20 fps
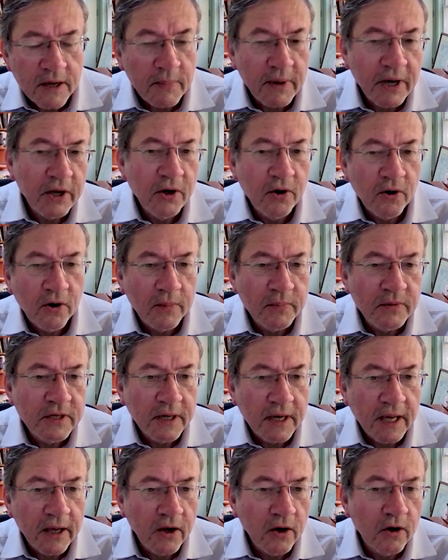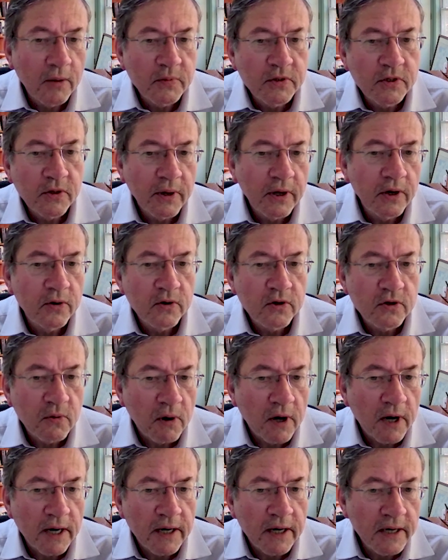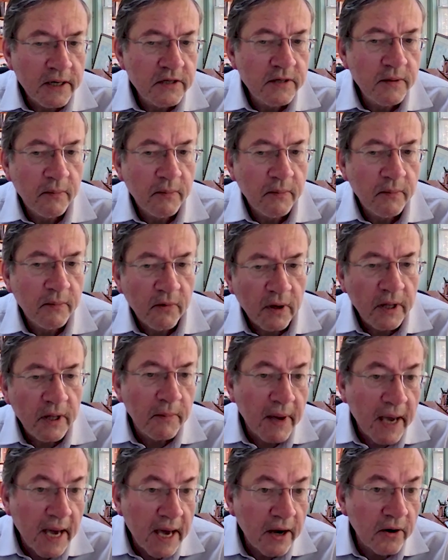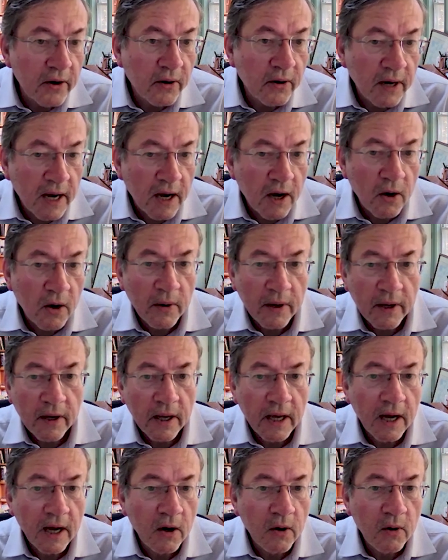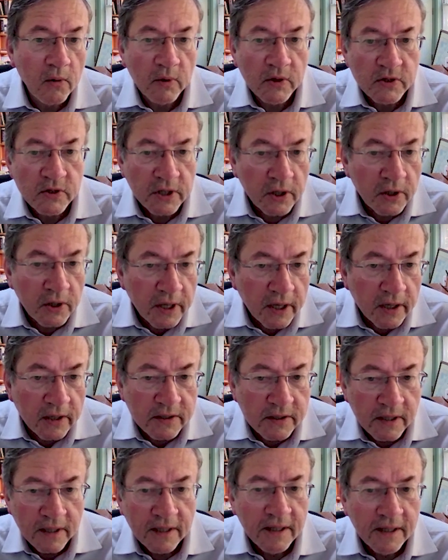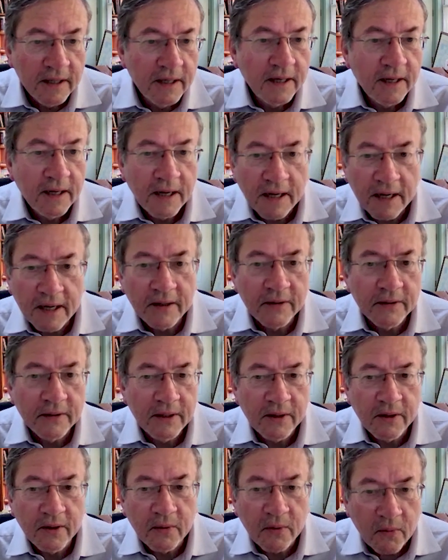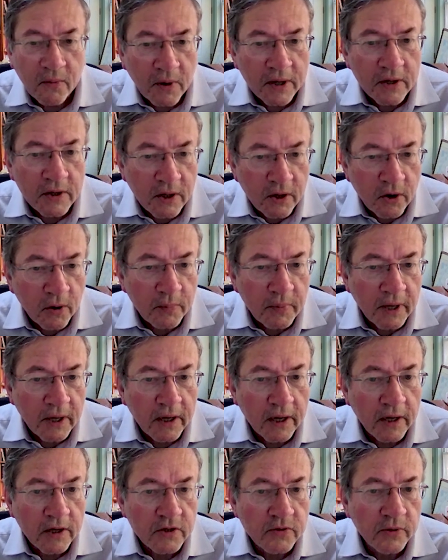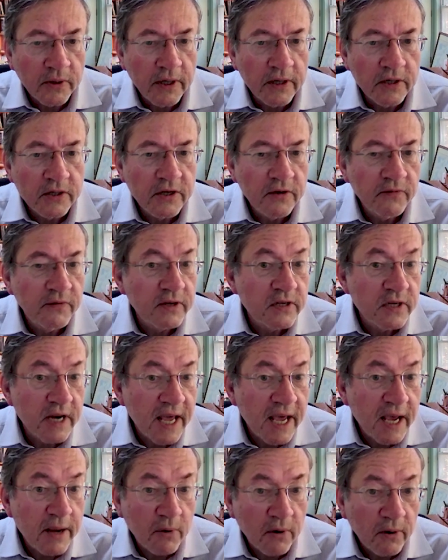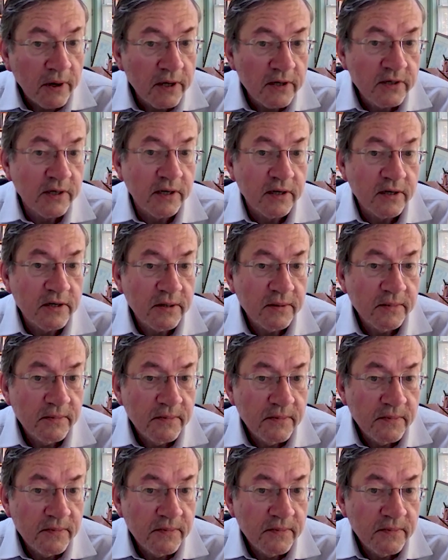Think about Europe today. Europe's so intertwined, it doesn't really matter how resilient you know, one European country is if its neighbor isn't.